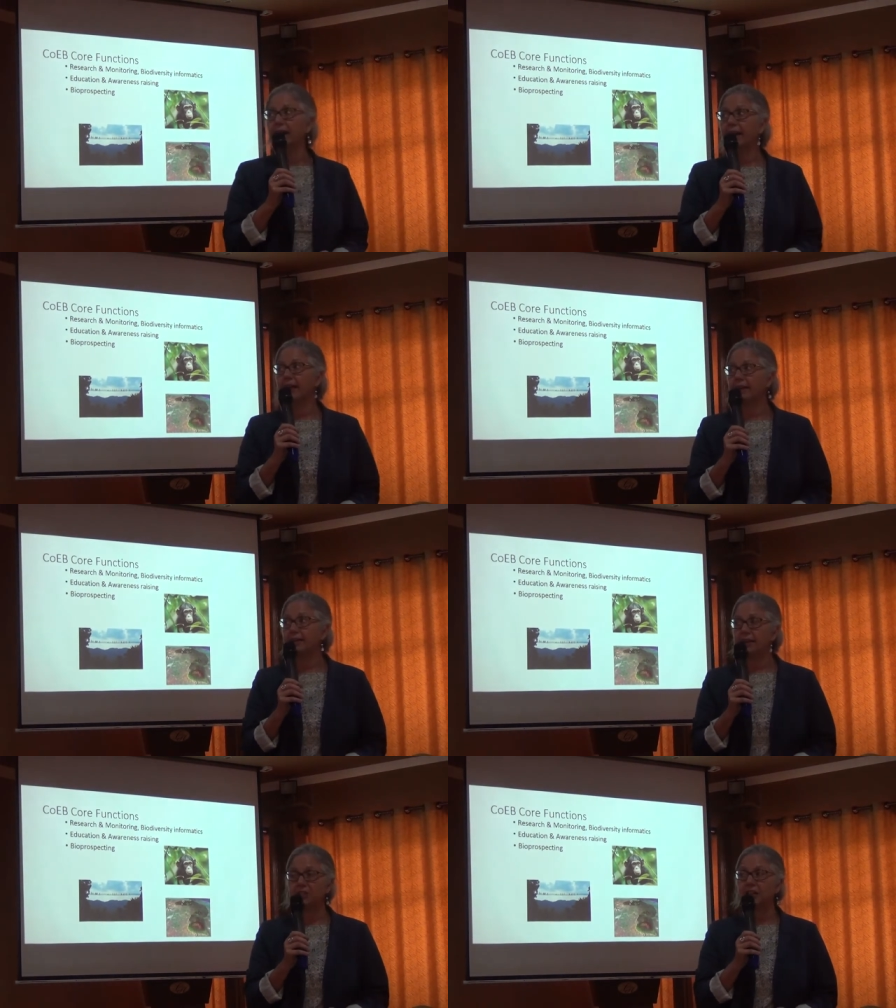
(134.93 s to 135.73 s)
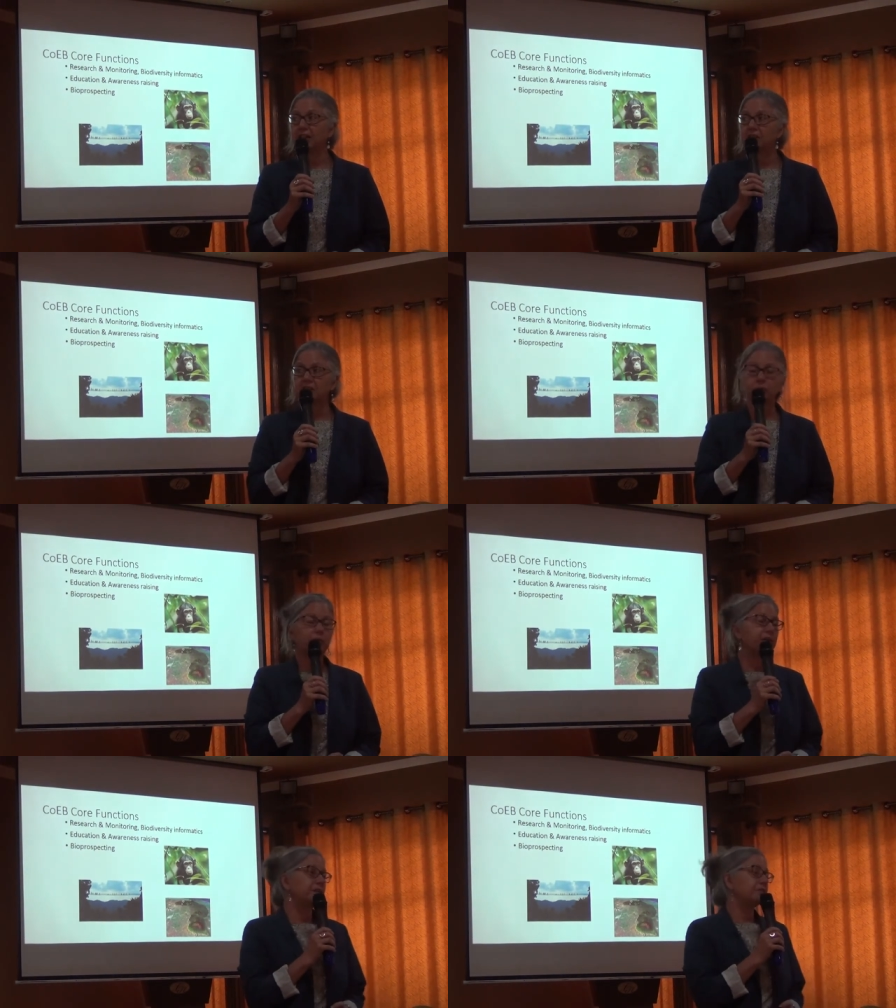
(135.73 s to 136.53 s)
and education
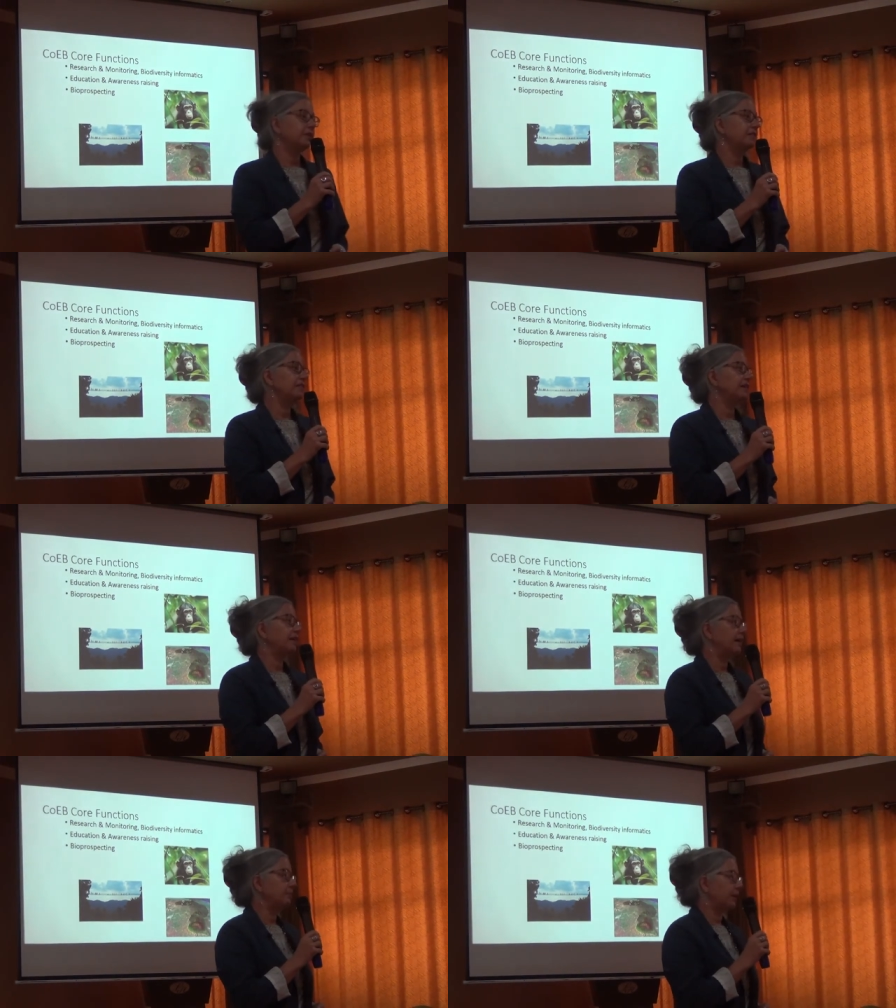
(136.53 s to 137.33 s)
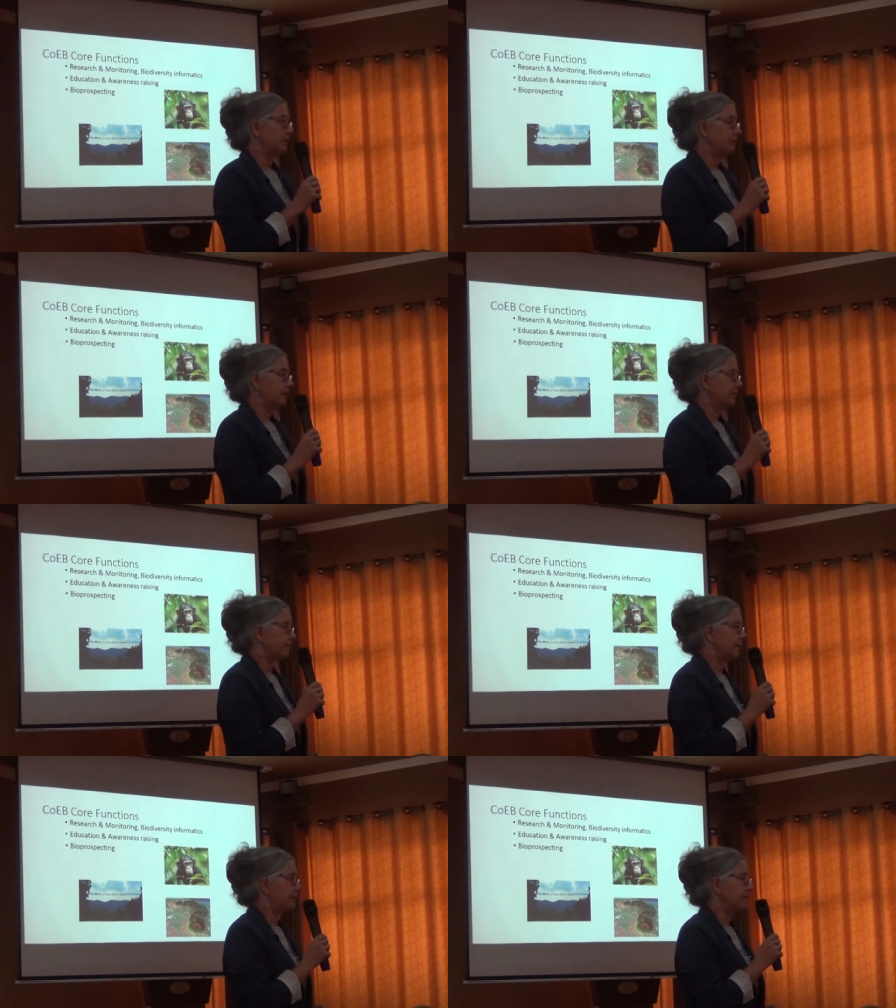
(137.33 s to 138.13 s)
awareness raising and
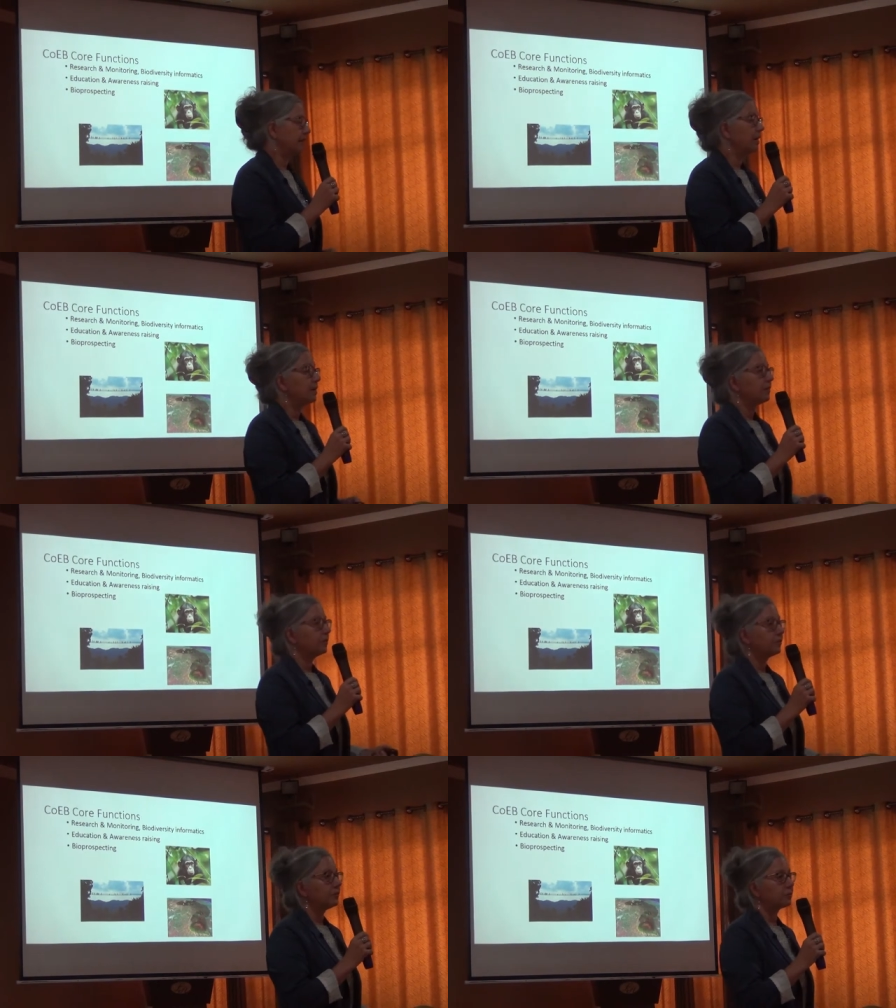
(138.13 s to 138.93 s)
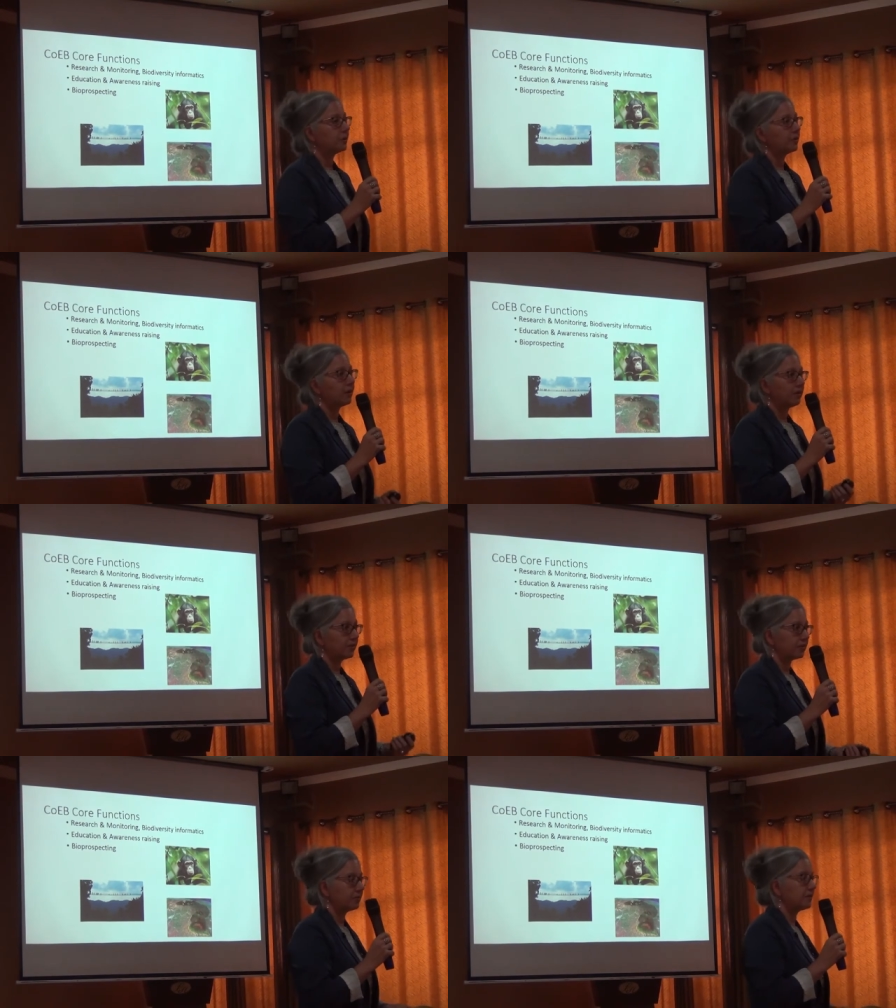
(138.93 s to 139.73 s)
bioprospecting. Those were
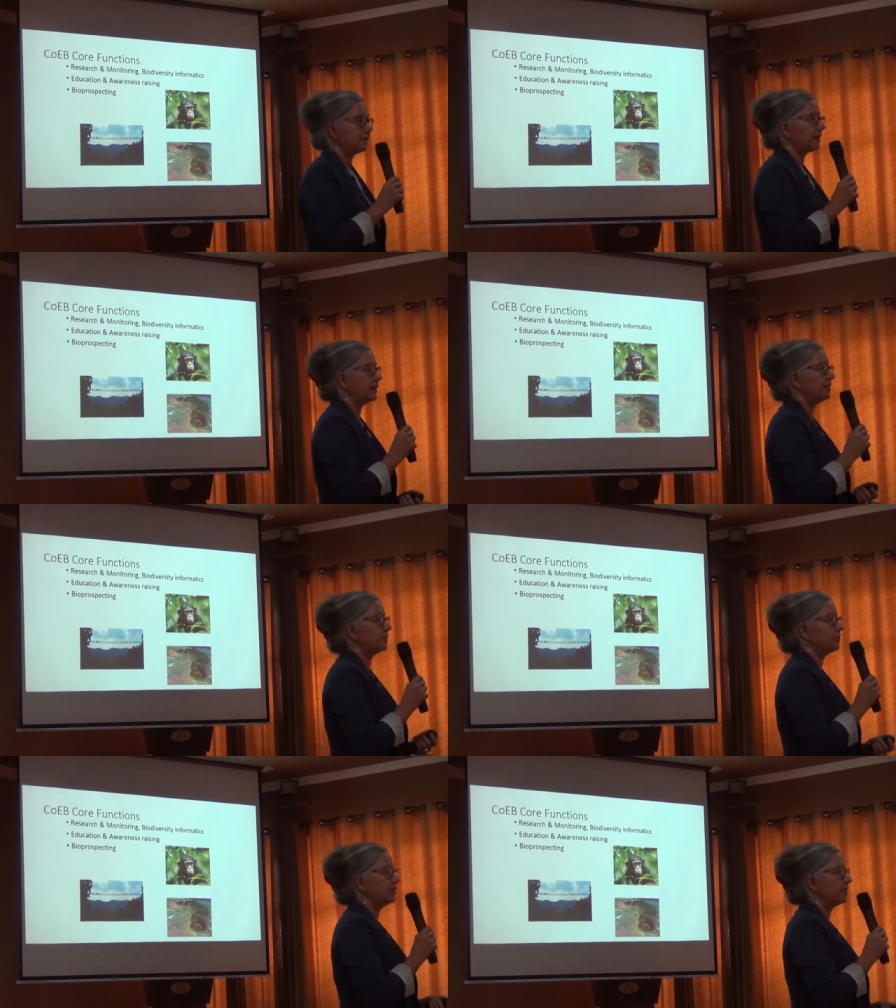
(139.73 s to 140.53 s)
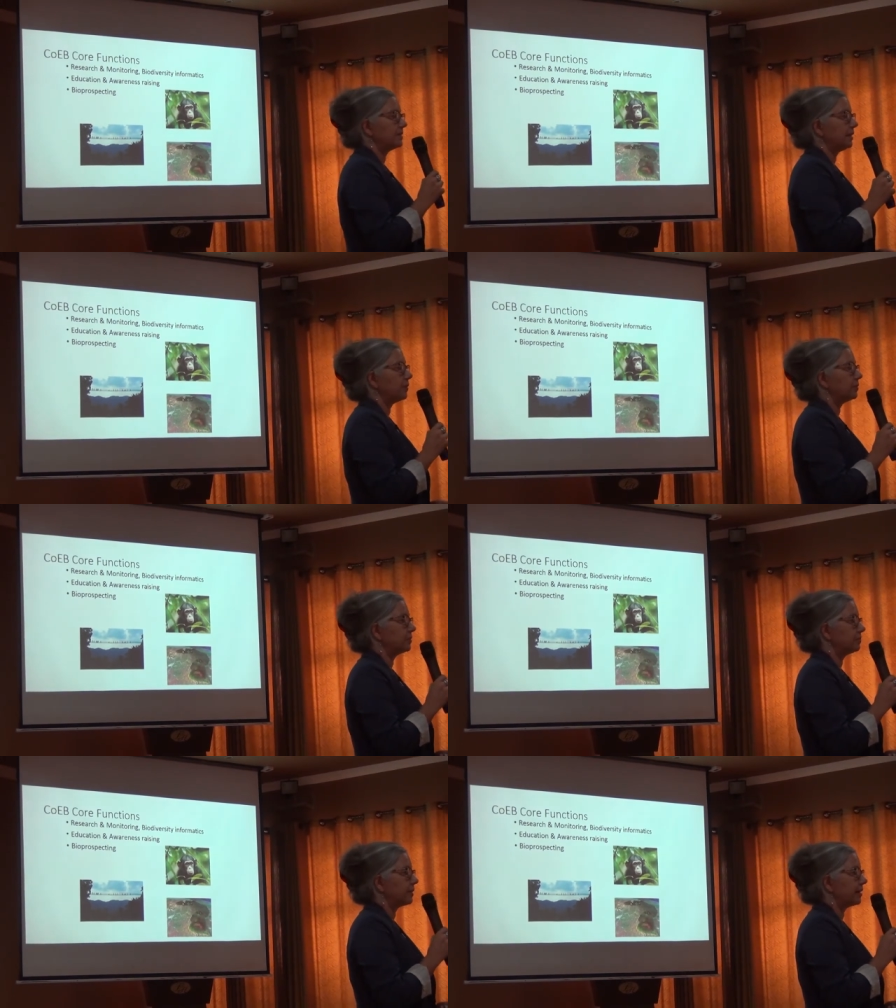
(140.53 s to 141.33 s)
also decided through the
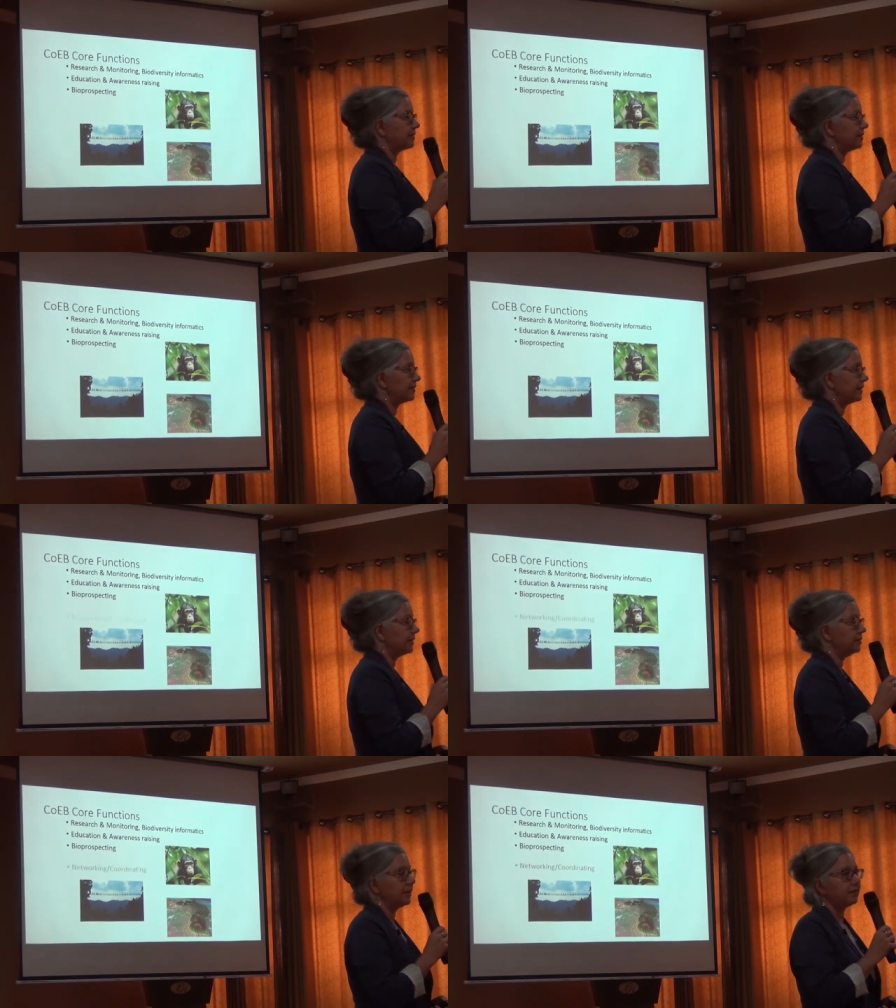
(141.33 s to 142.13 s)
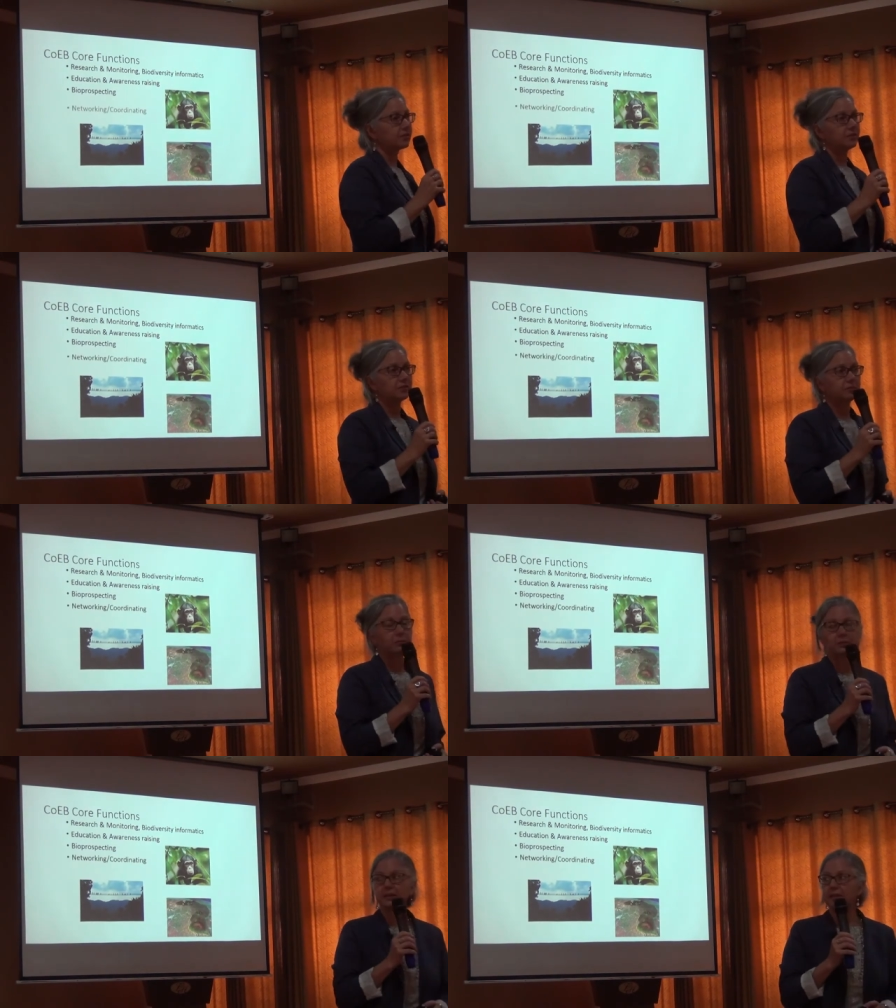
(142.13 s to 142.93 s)
stakeholder process that UNESCO
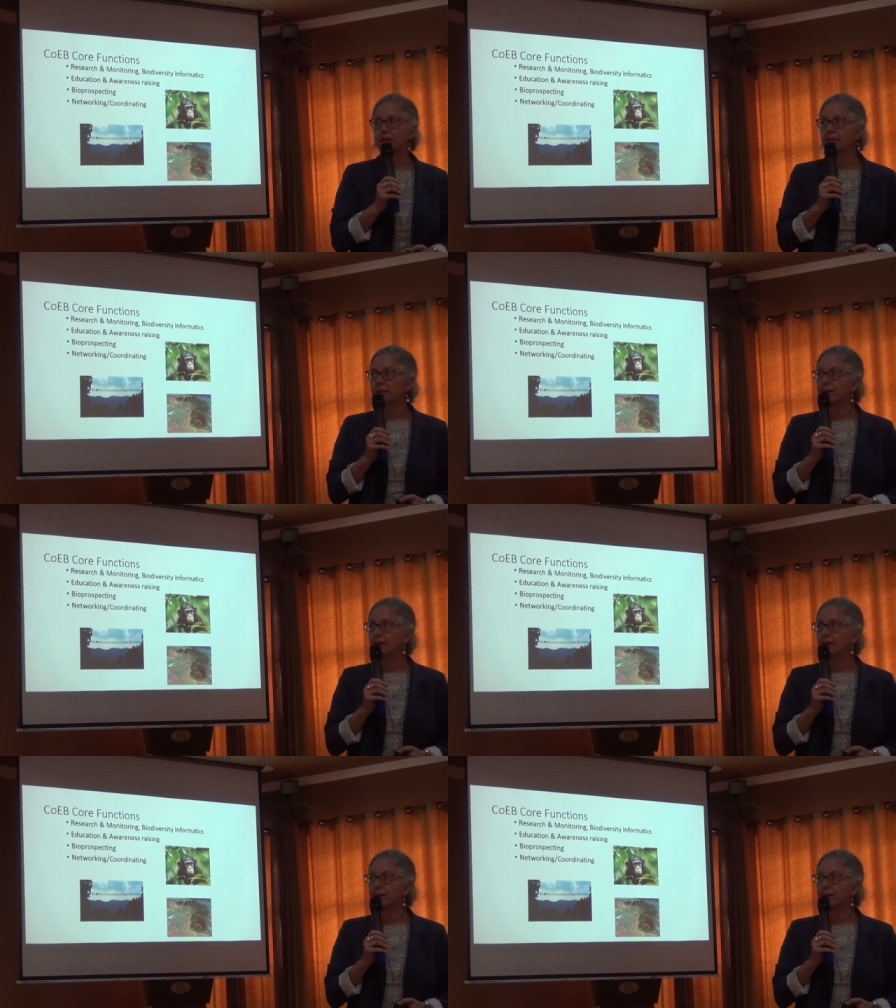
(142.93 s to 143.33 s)
supported